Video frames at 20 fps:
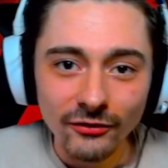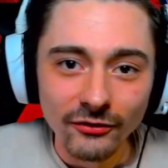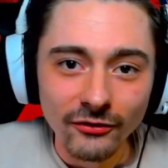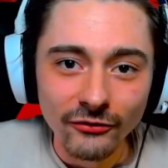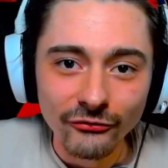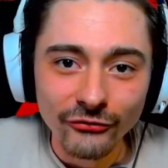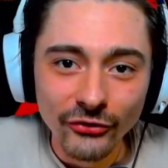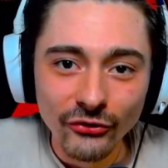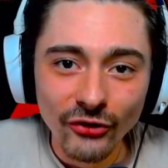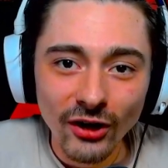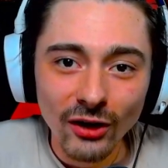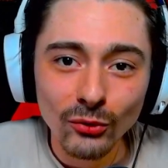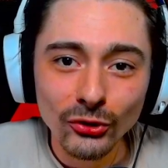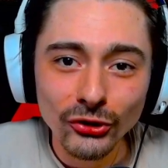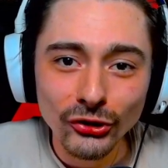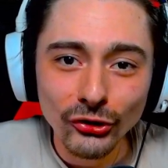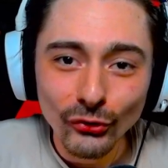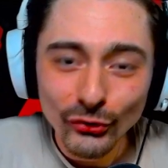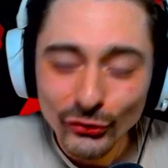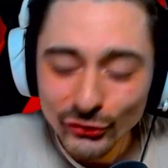figure out what
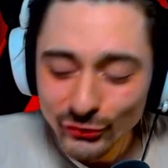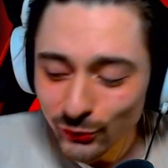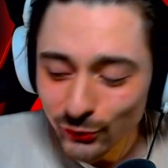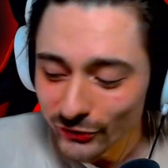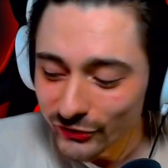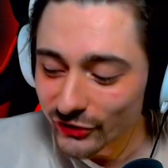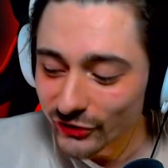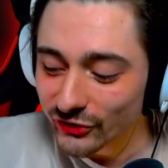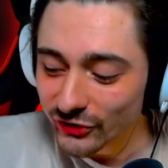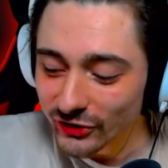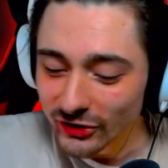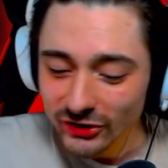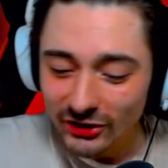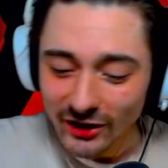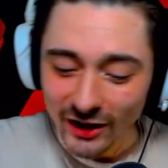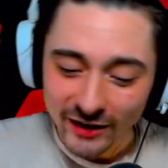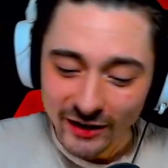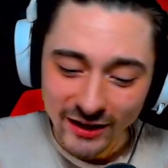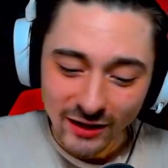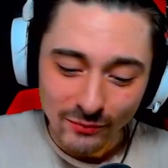the audience wants to see,
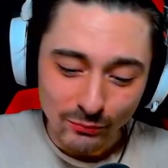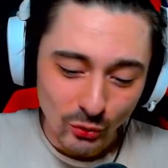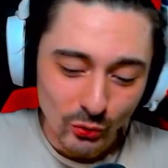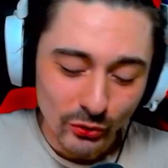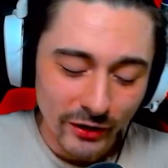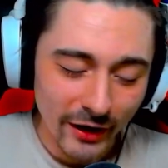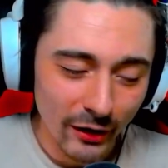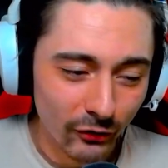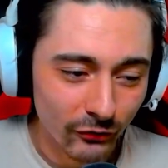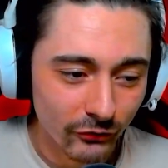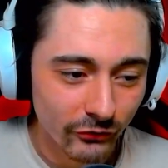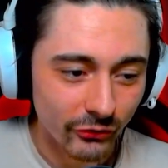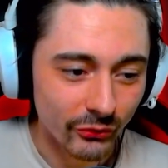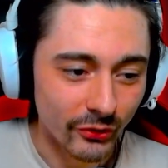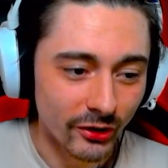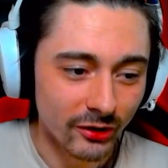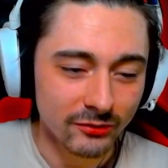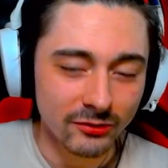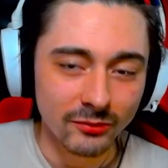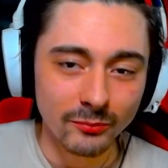and then we'll get onto
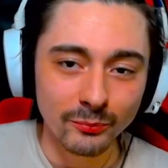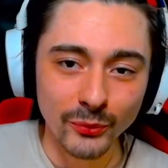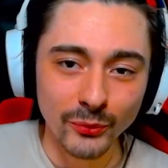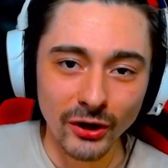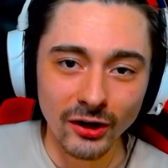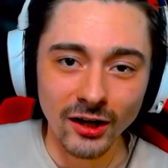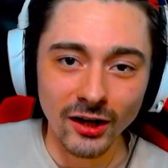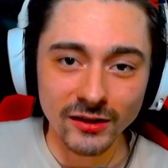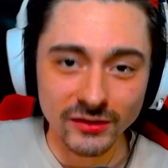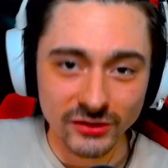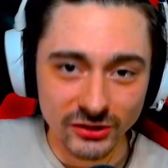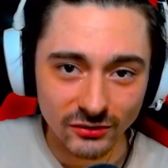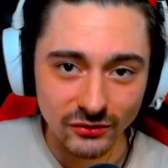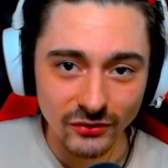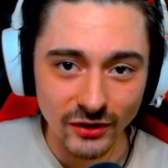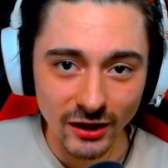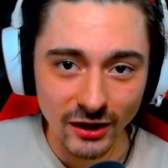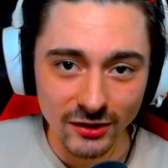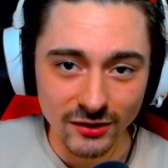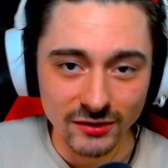it. But until
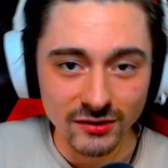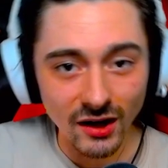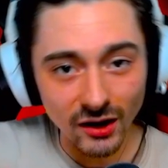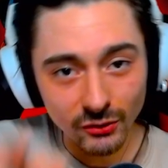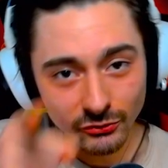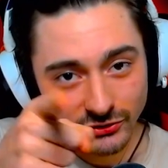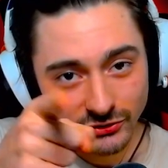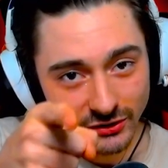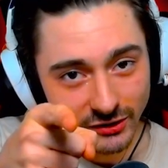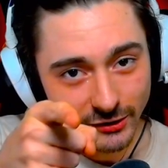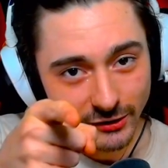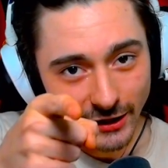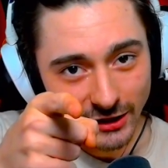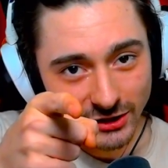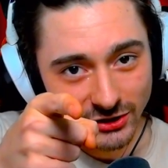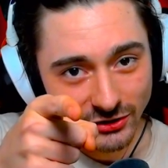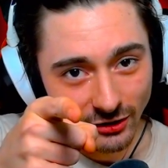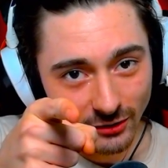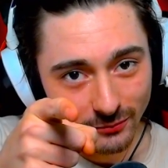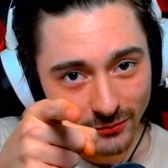then, I will see you
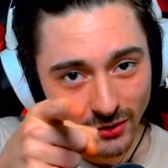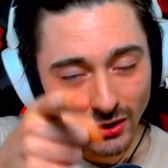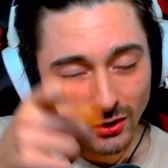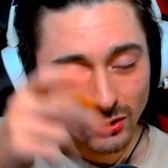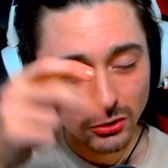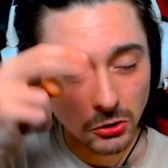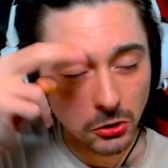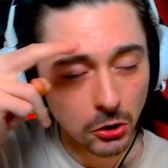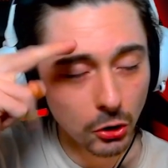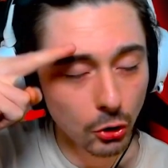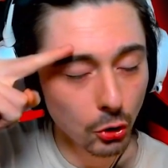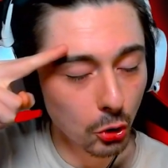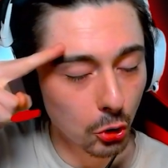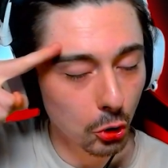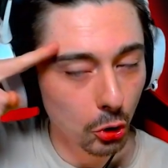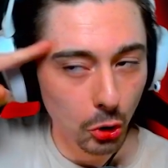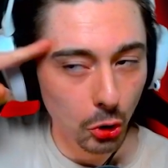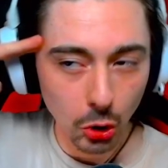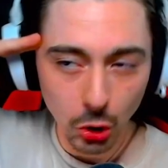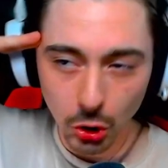next time.
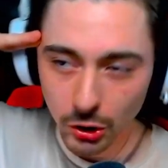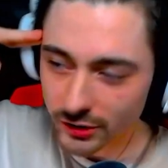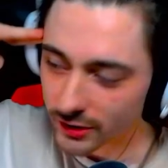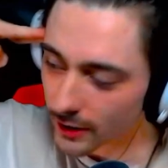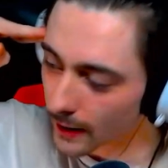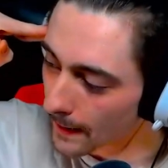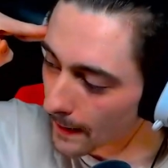Good